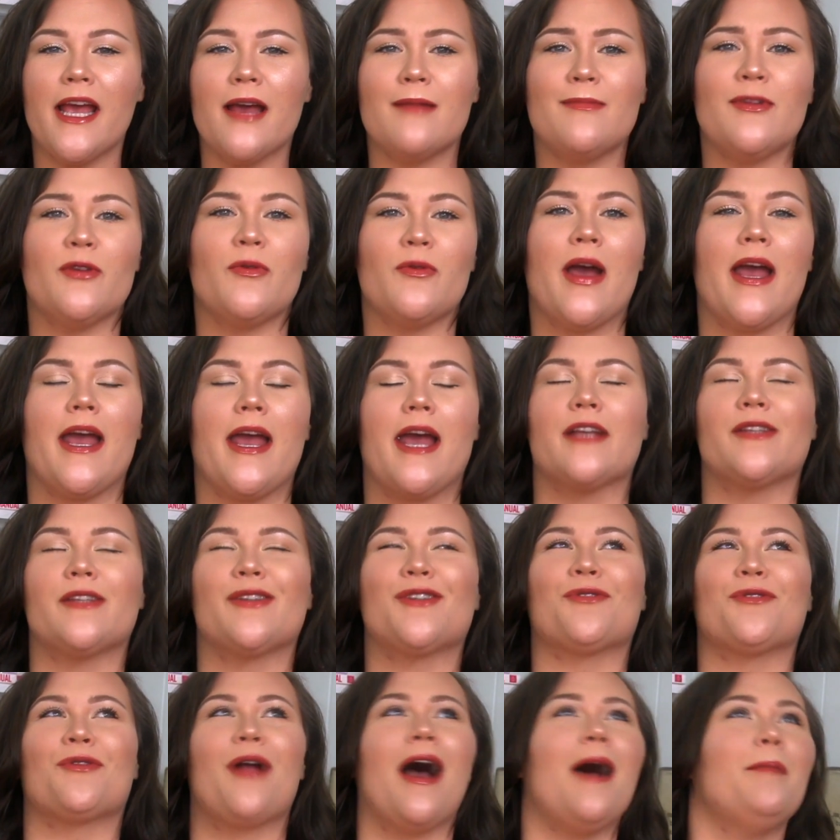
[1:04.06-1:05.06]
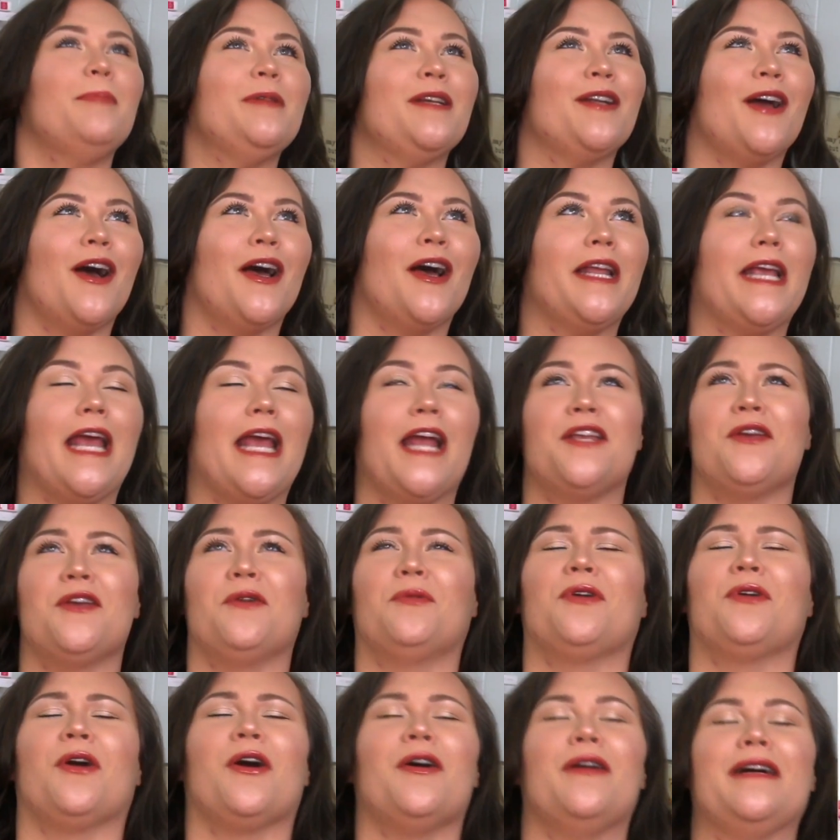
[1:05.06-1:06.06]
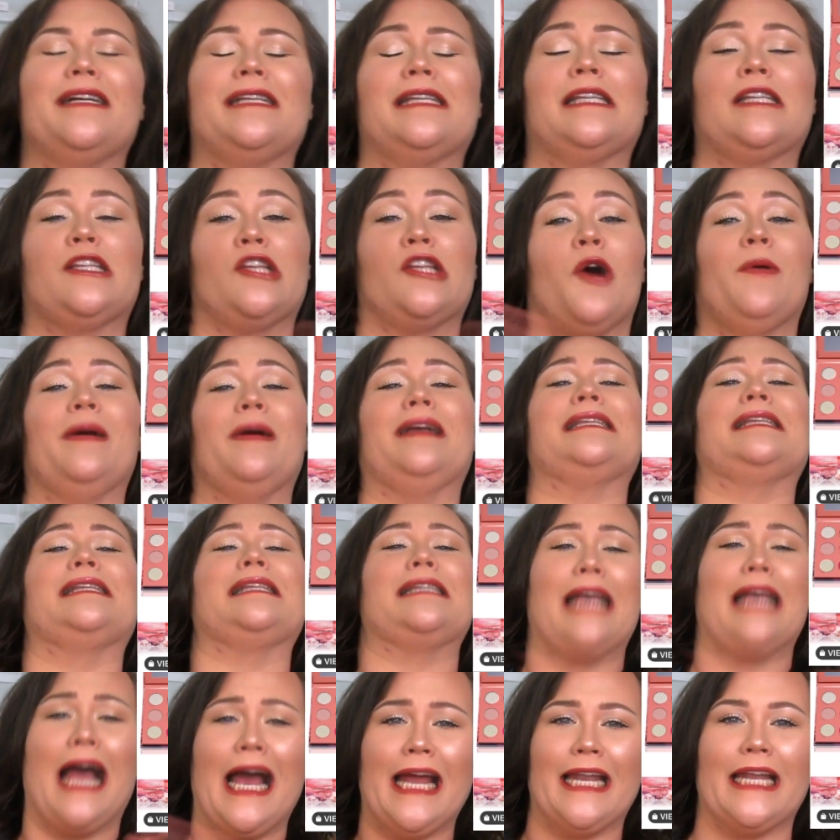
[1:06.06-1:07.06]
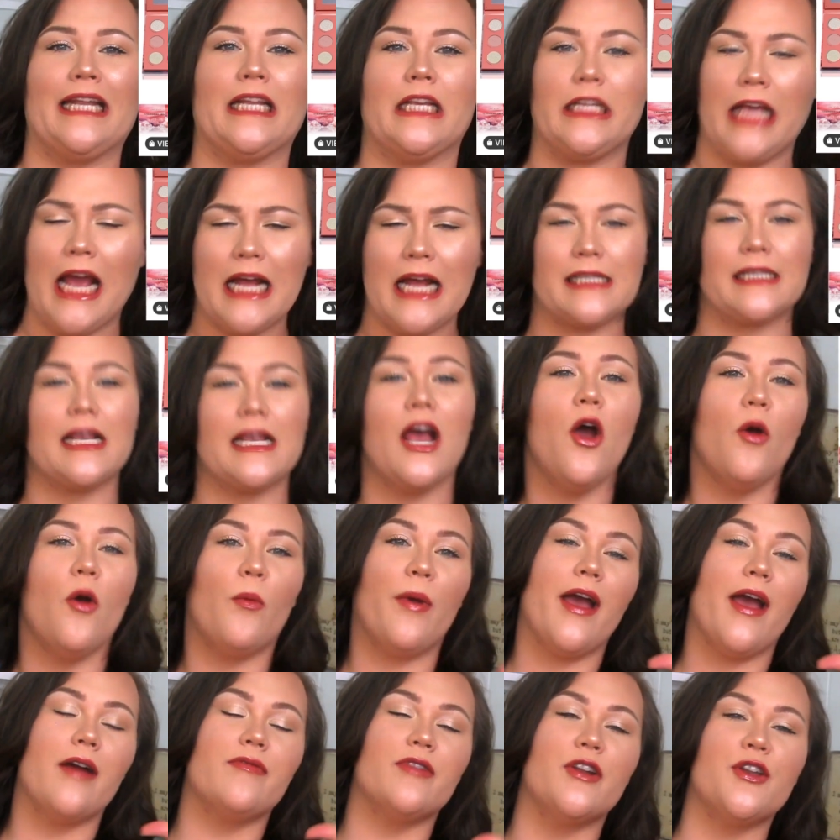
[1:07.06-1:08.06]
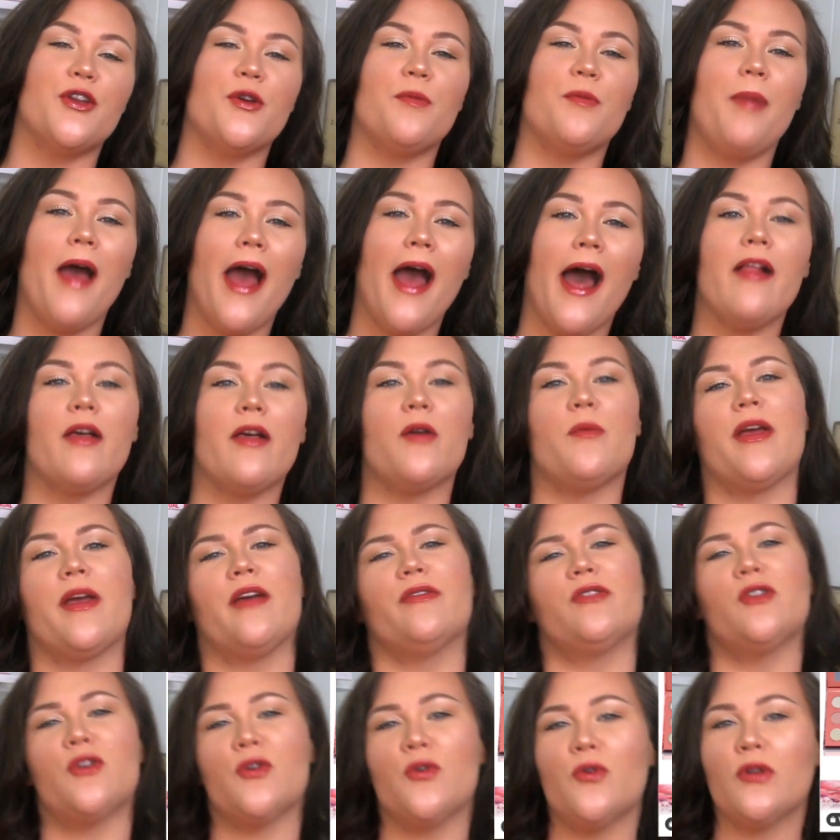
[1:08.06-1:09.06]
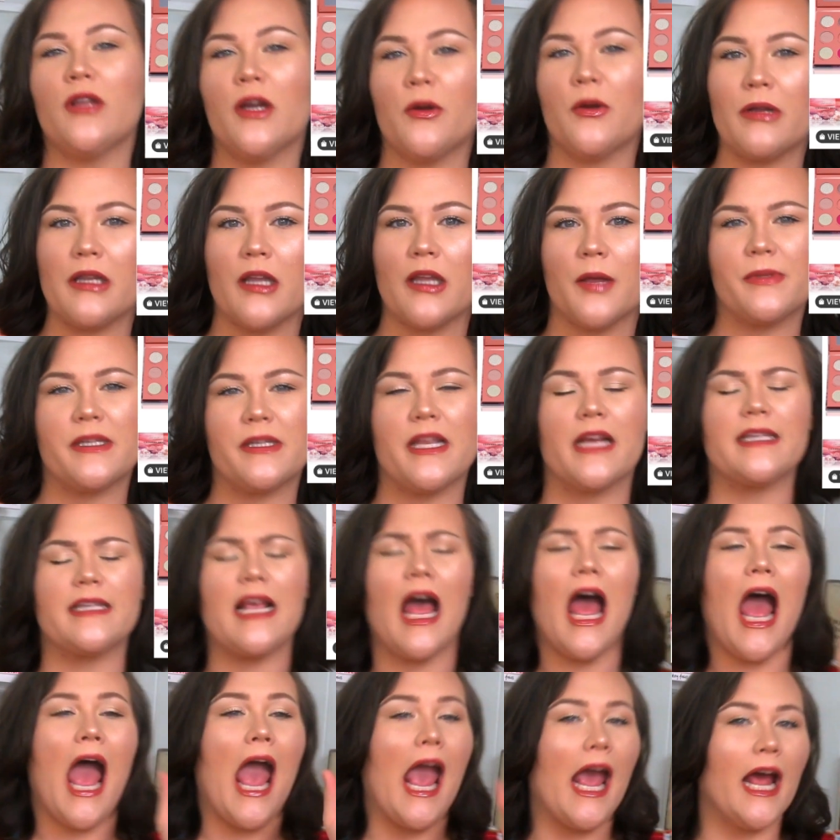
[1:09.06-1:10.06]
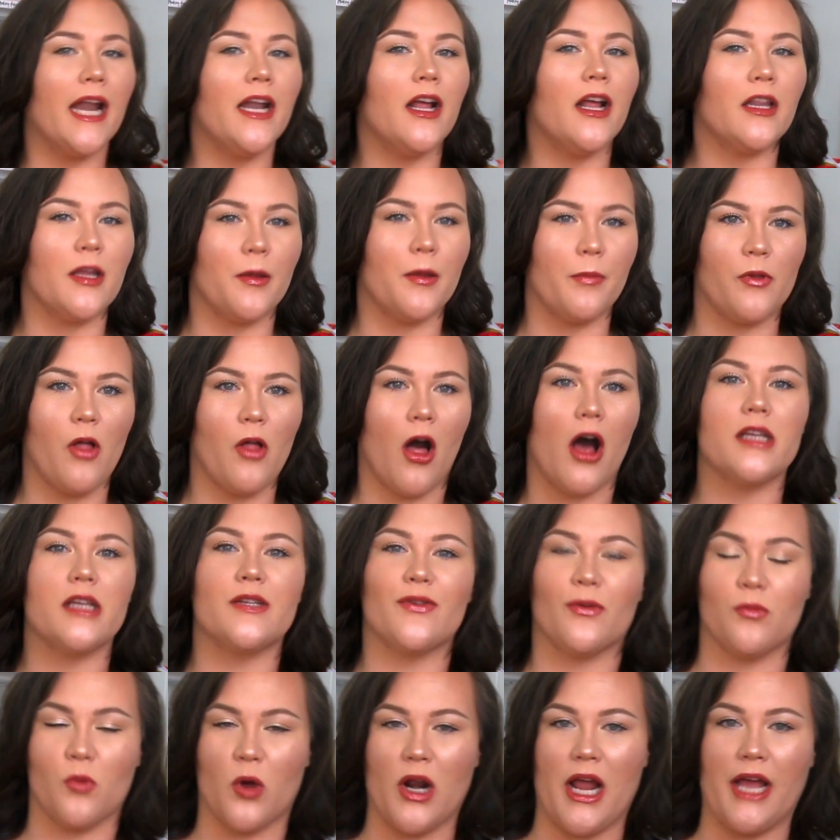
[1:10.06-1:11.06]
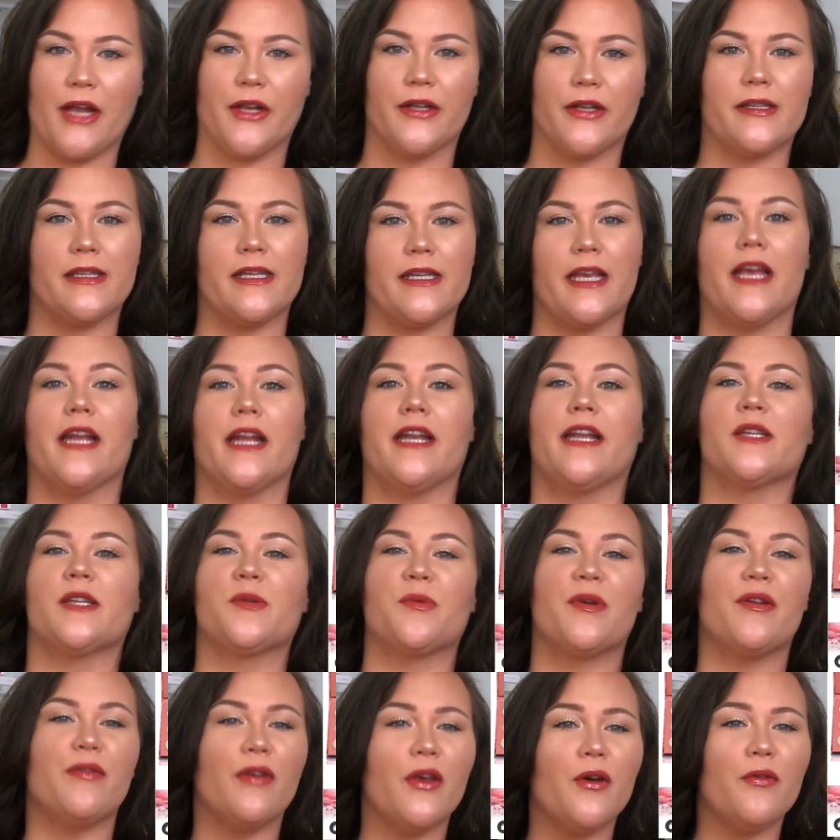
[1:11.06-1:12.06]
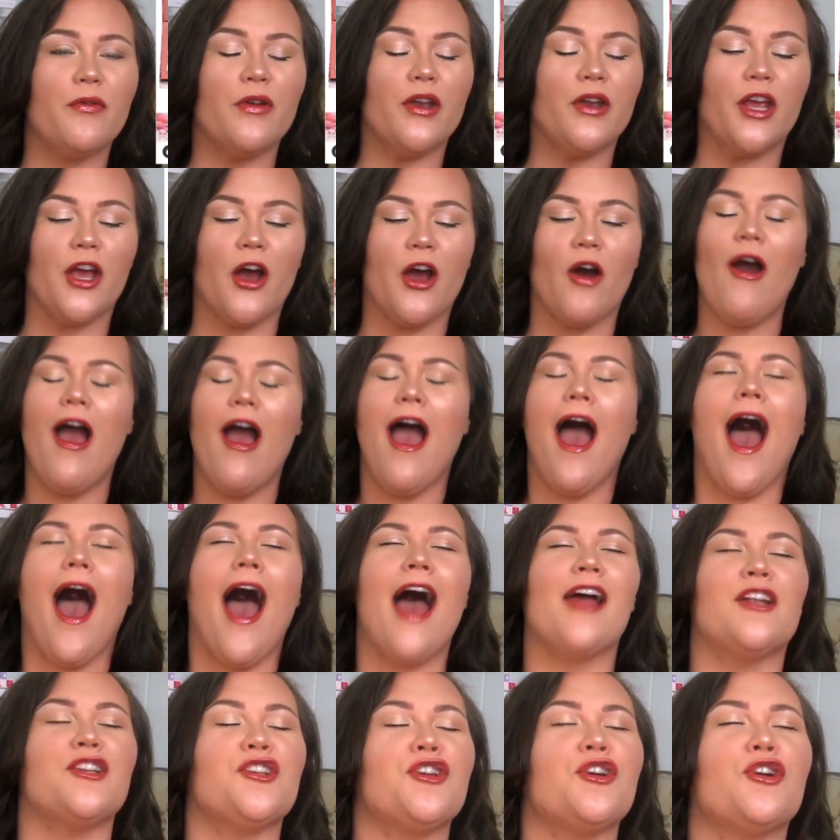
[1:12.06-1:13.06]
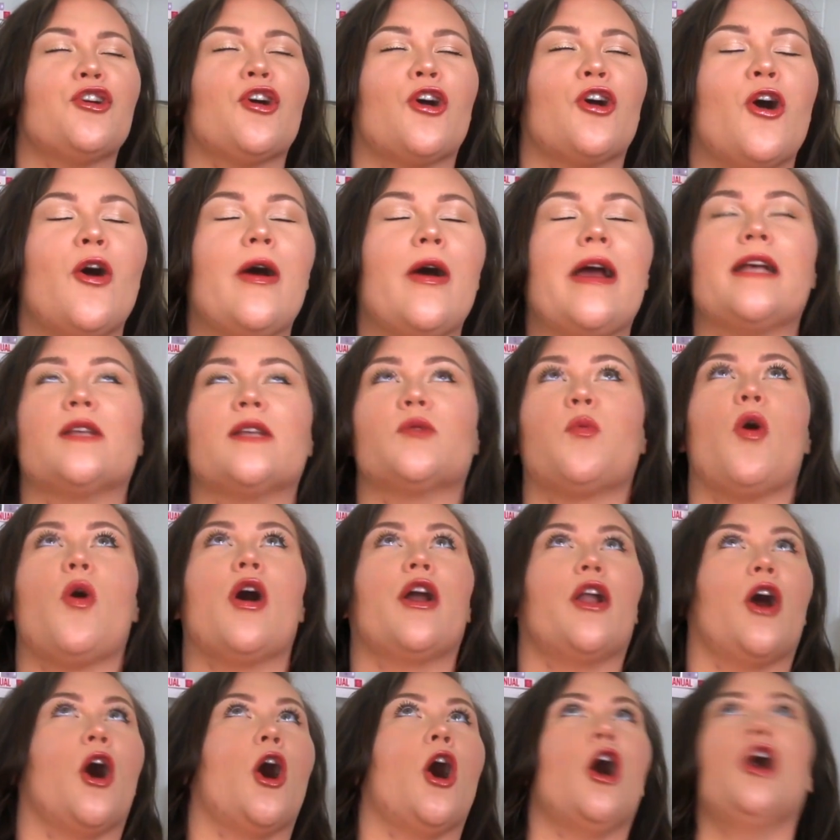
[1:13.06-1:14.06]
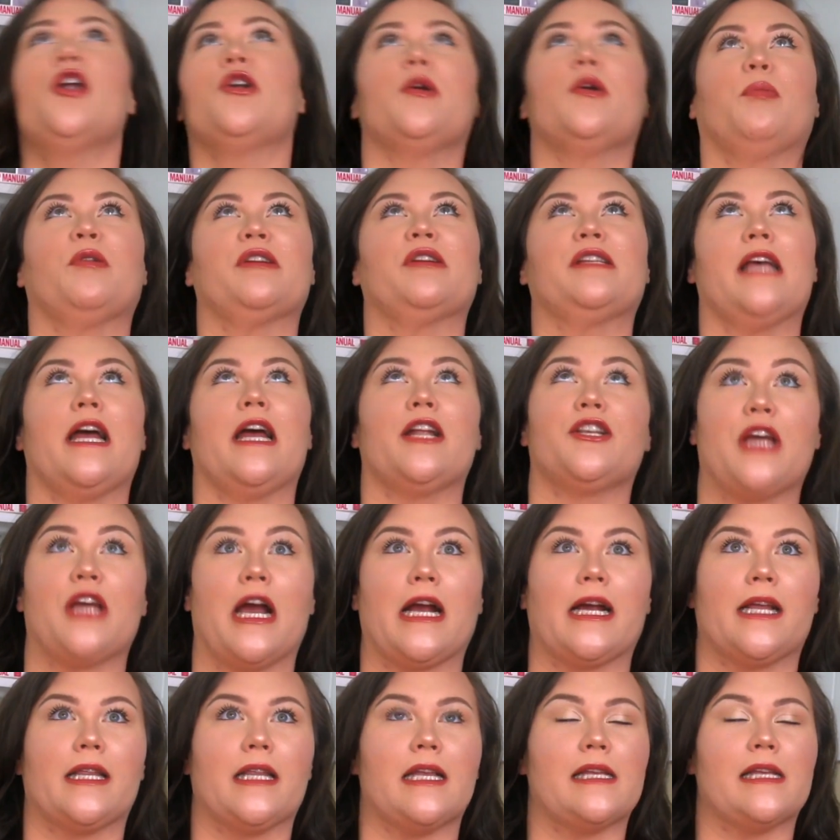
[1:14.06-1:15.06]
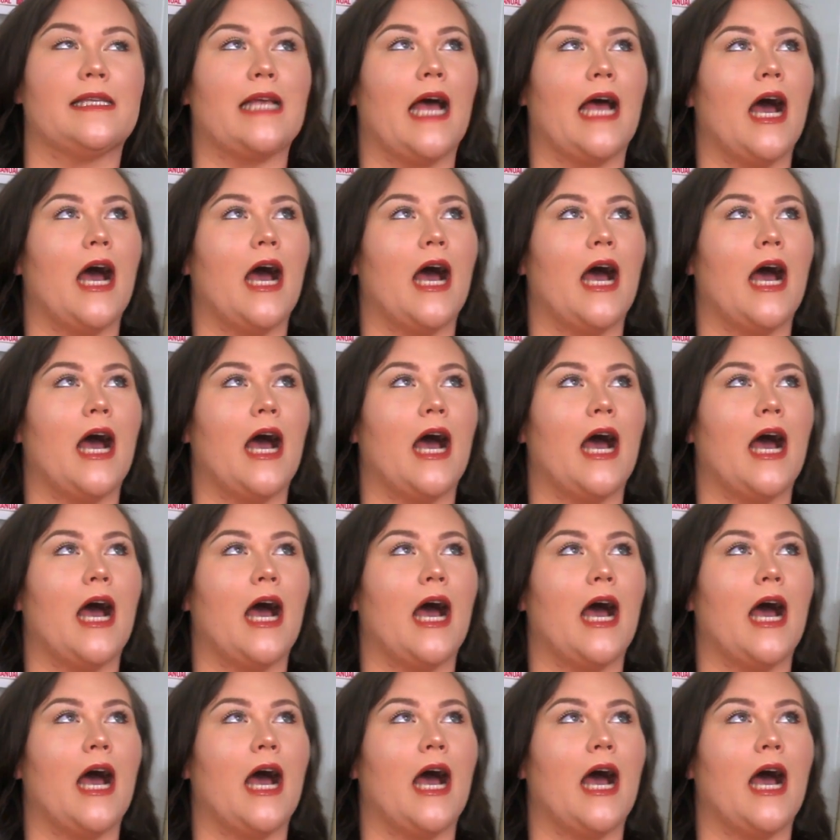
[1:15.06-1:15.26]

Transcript: MUA has dropped it, honey, and your girl is so excited. Yes, we have a new palette, we have two liquid lipsticks, and a lip gloss from what I could see in his review video, and your girl is 100% checking this